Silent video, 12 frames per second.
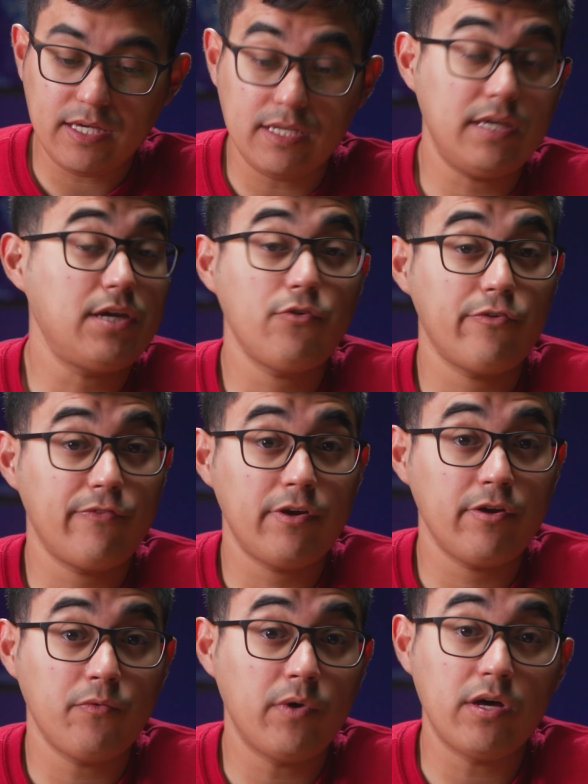can hear it
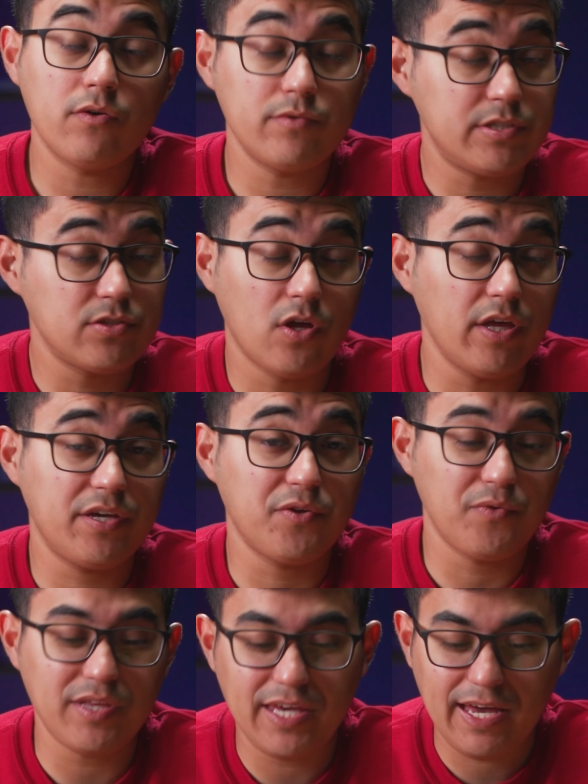very well, which is all I
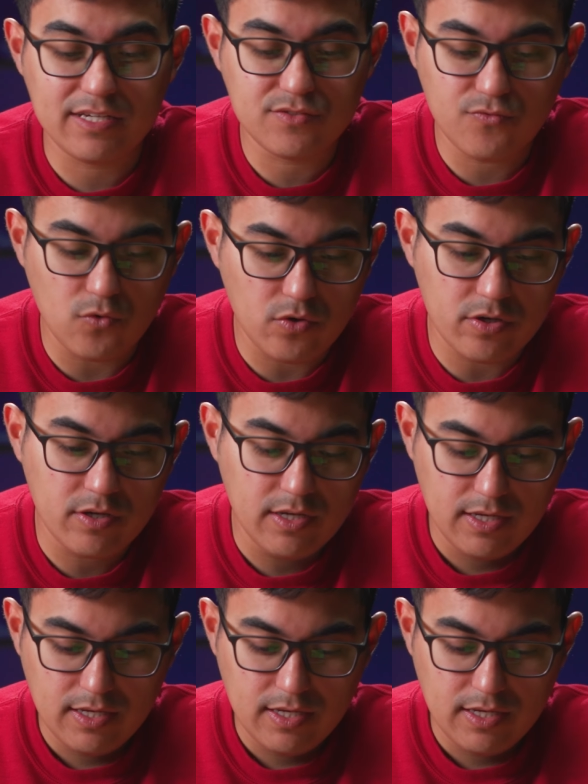could really ask for.